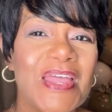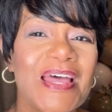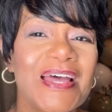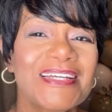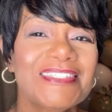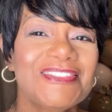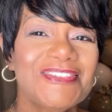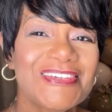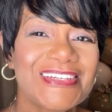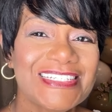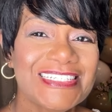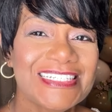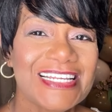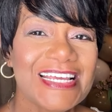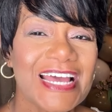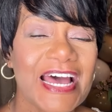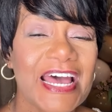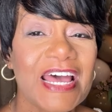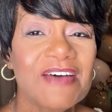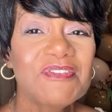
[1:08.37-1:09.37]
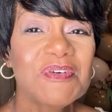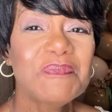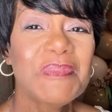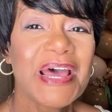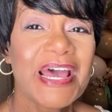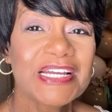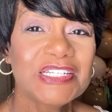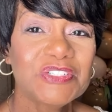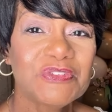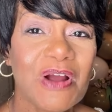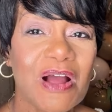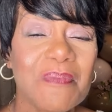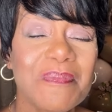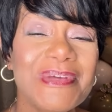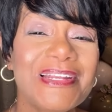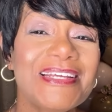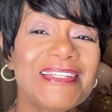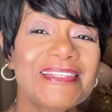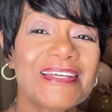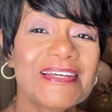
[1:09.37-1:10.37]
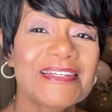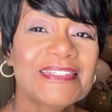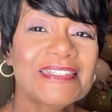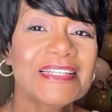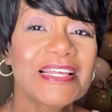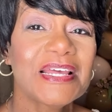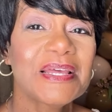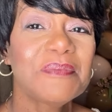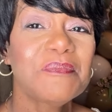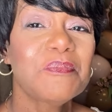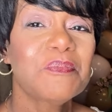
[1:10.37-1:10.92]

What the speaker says: As you can see, I have a backdrop and it does say